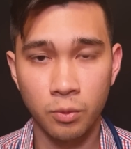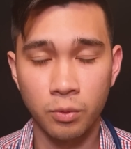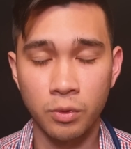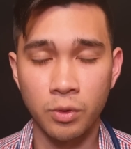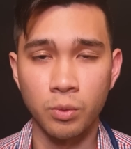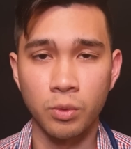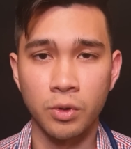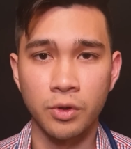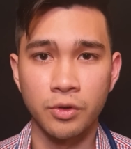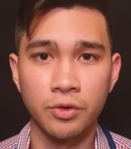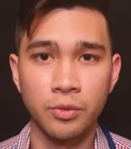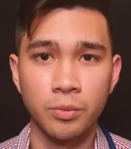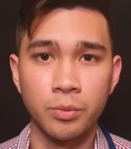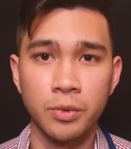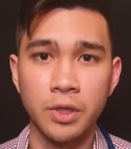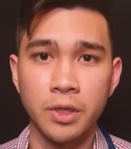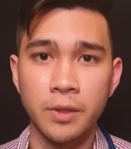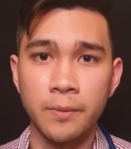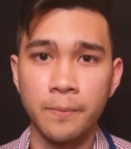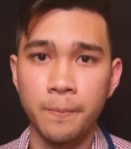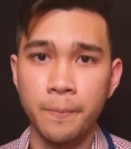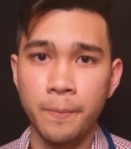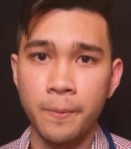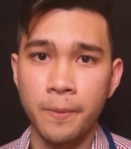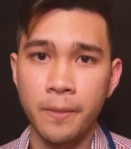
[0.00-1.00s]
We want to
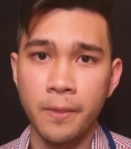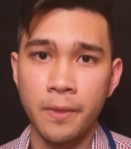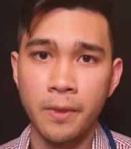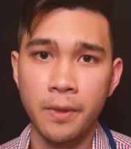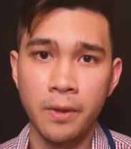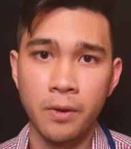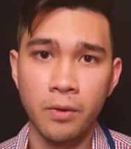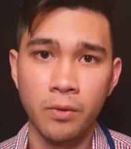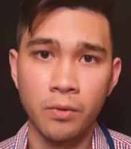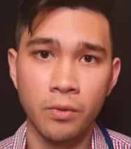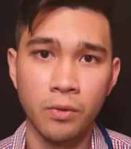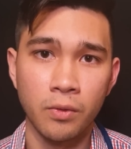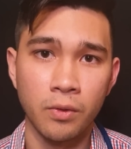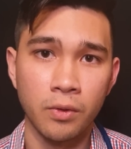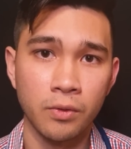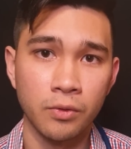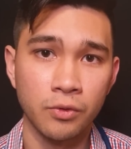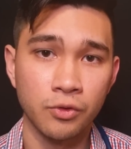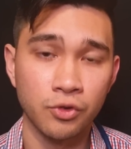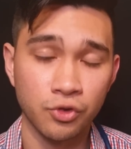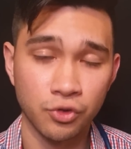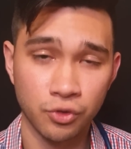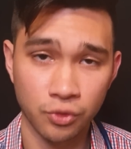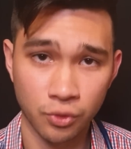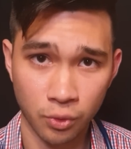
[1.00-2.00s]
be
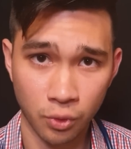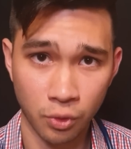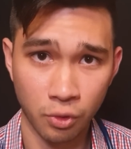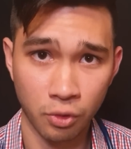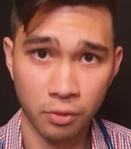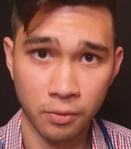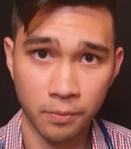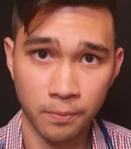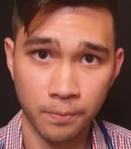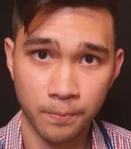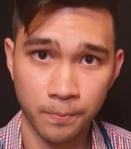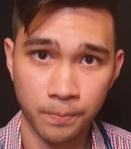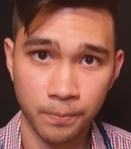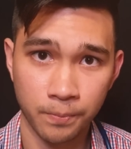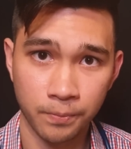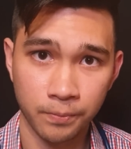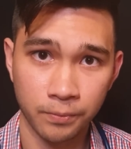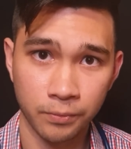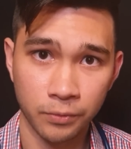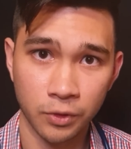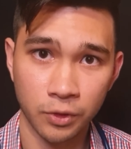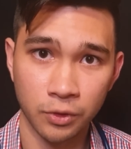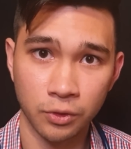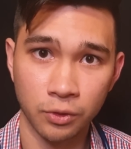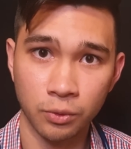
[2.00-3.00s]
sure
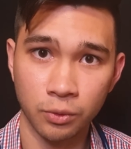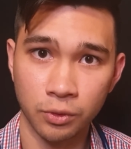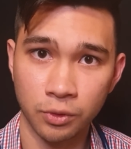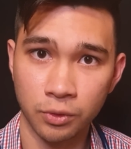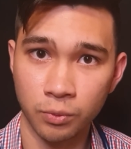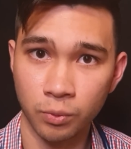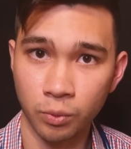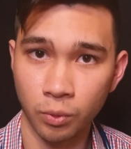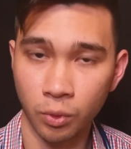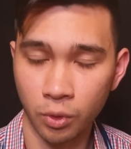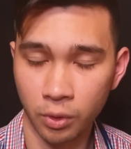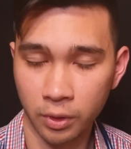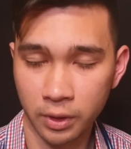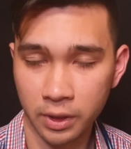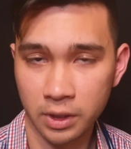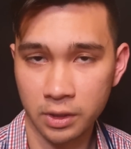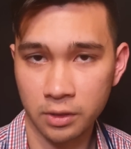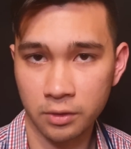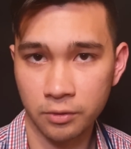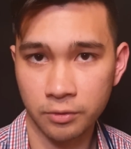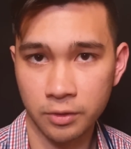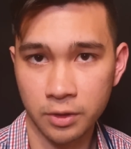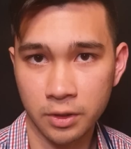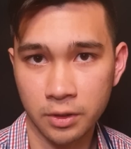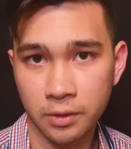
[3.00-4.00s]
that you can walk out
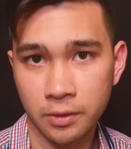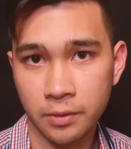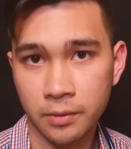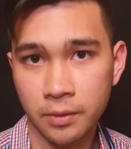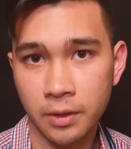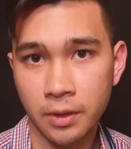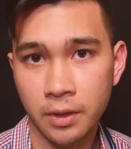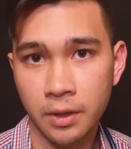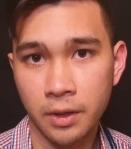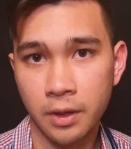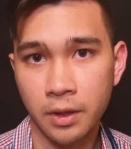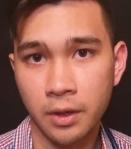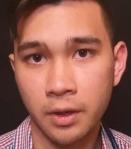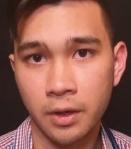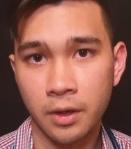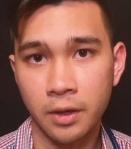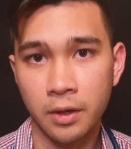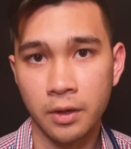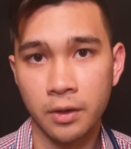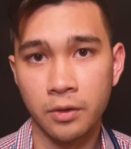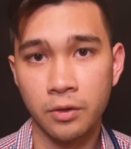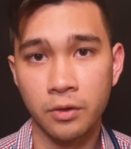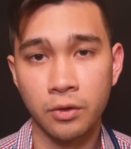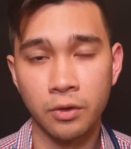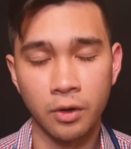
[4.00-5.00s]
of here
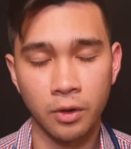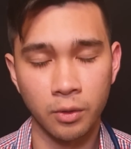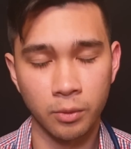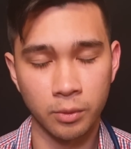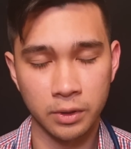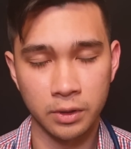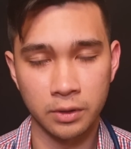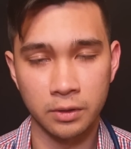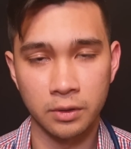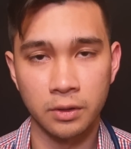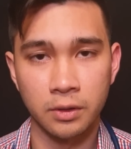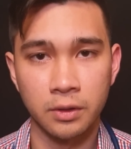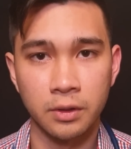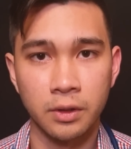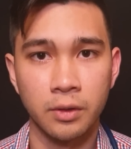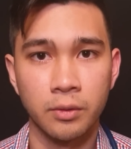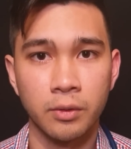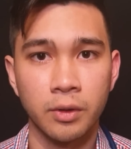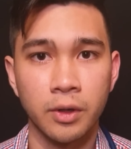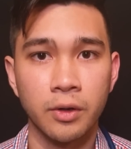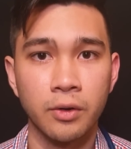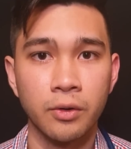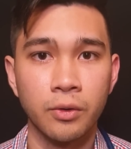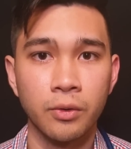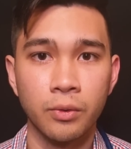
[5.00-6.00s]
knowing that there
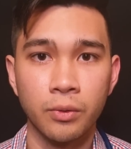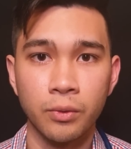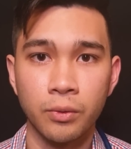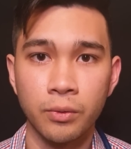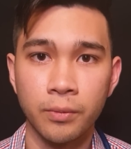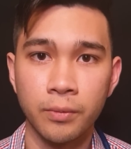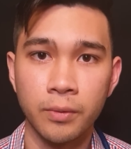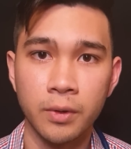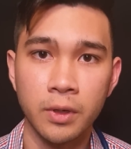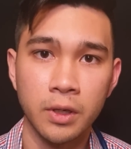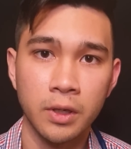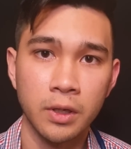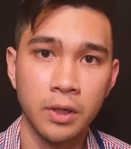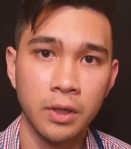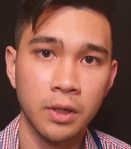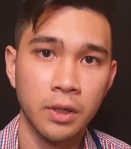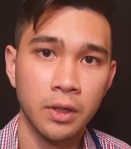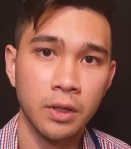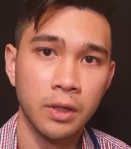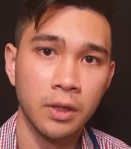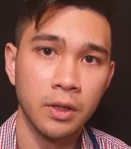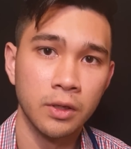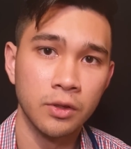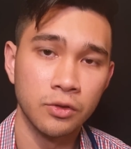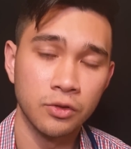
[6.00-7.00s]
are no
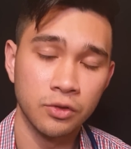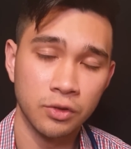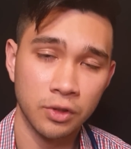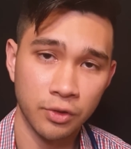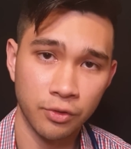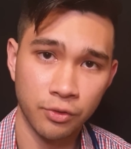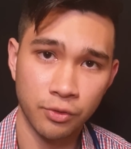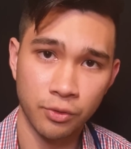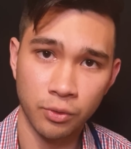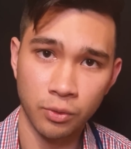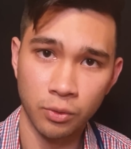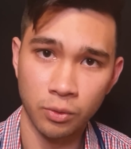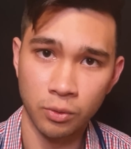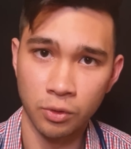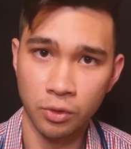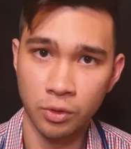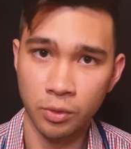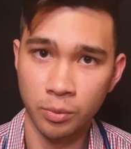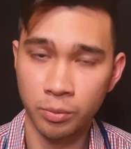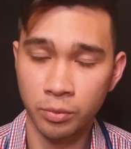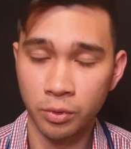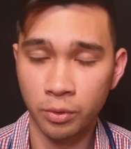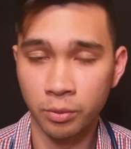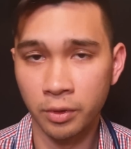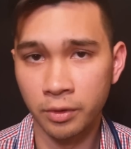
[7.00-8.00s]
central or
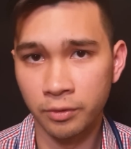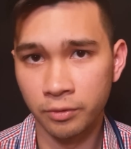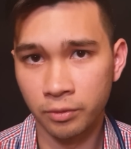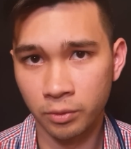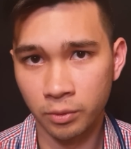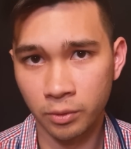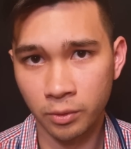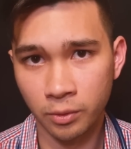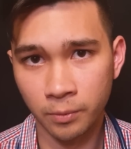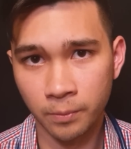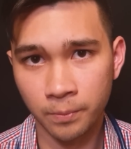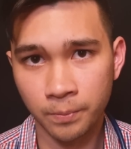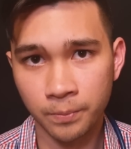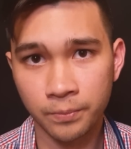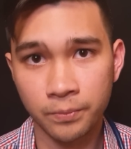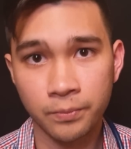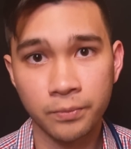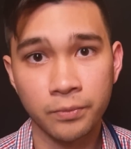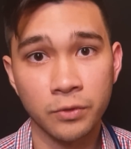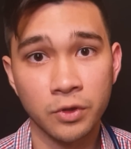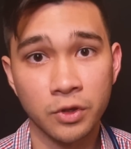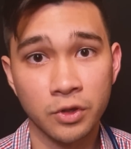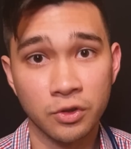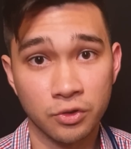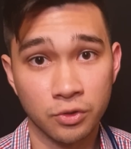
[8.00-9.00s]
peripheral
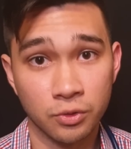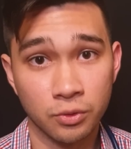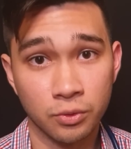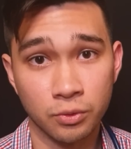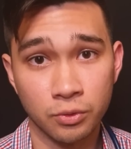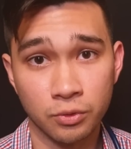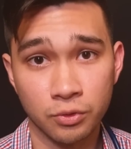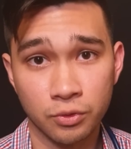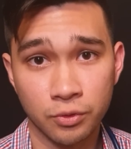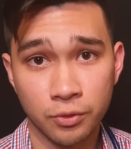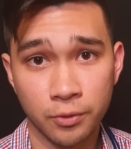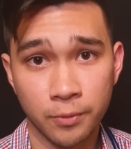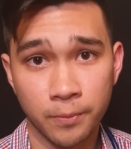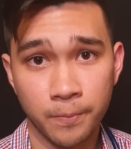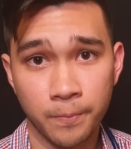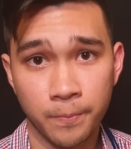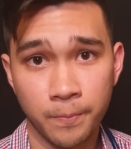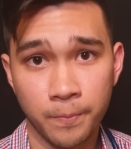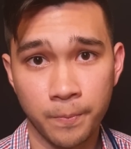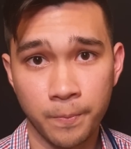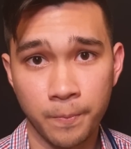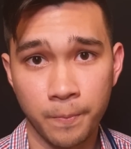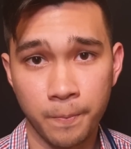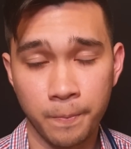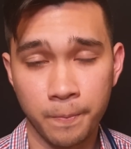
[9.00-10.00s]
issues
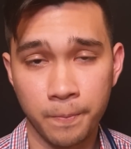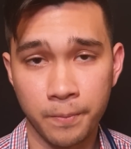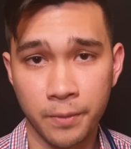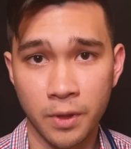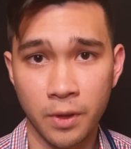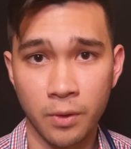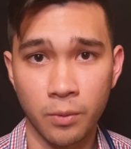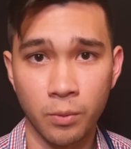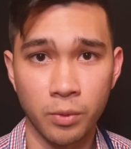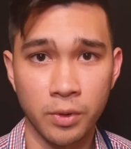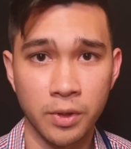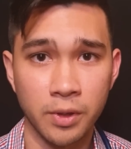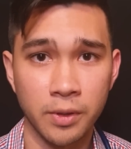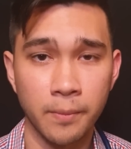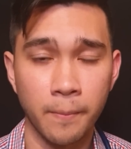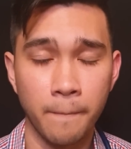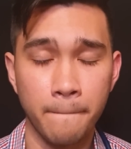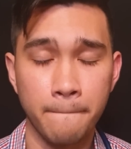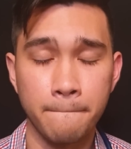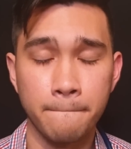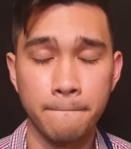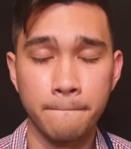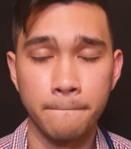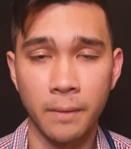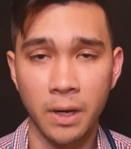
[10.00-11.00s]
that we
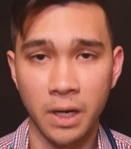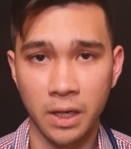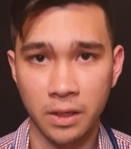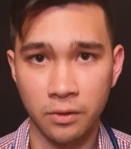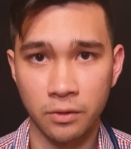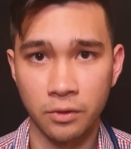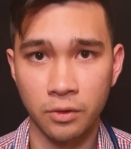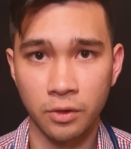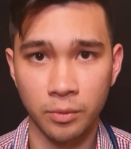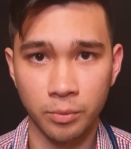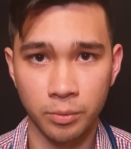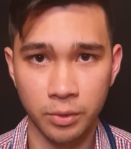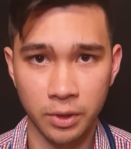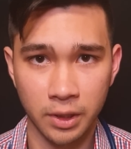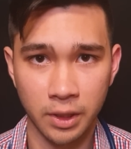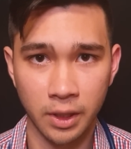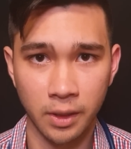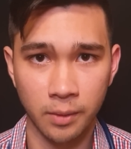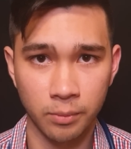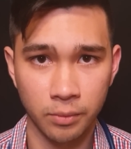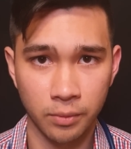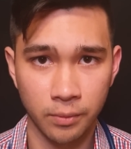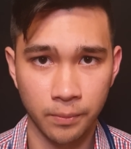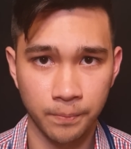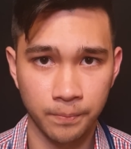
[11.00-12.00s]
might not pick
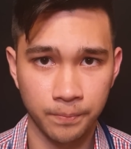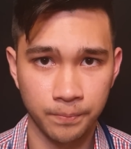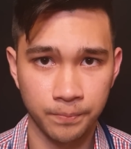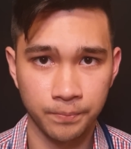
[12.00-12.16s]
up.